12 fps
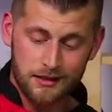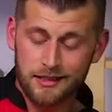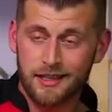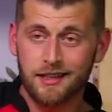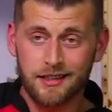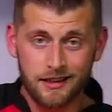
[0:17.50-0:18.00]

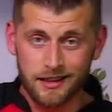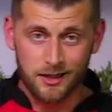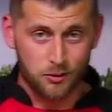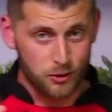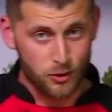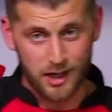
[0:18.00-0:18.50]
Say I did
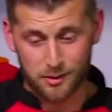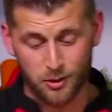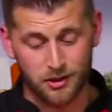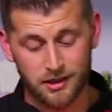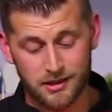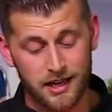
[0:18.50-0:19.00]
this when
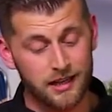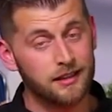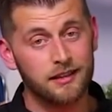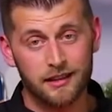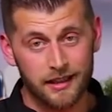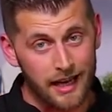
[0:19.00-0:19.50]
transport, because hey,
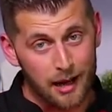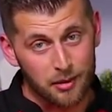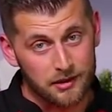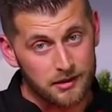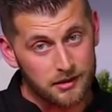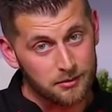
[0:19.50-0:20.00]
it
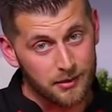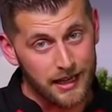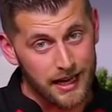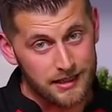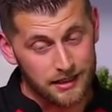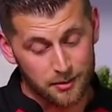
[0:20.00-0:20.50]
happens. My
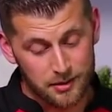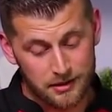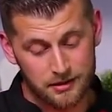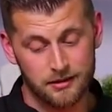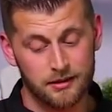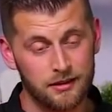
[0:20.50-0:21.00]
hand
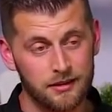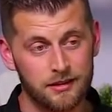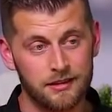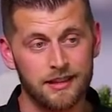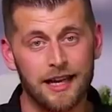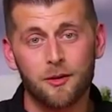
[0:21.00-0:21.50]
slips.
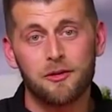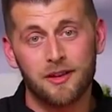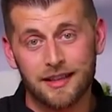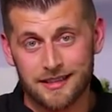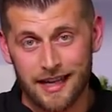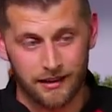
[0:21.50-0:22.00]
How do I
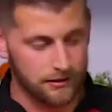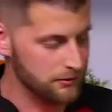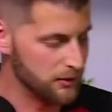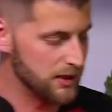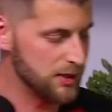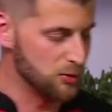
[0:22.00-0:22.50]
fix that
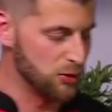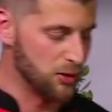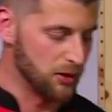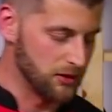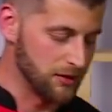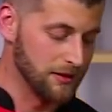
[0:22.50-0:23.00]
when it's smooth
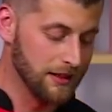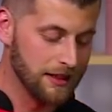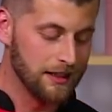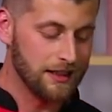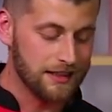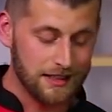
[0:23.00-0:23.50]
buttercream?
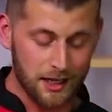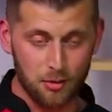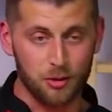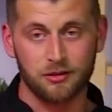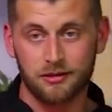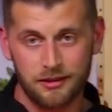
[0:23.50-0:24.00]
It's
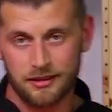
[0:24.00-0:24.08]
terrible.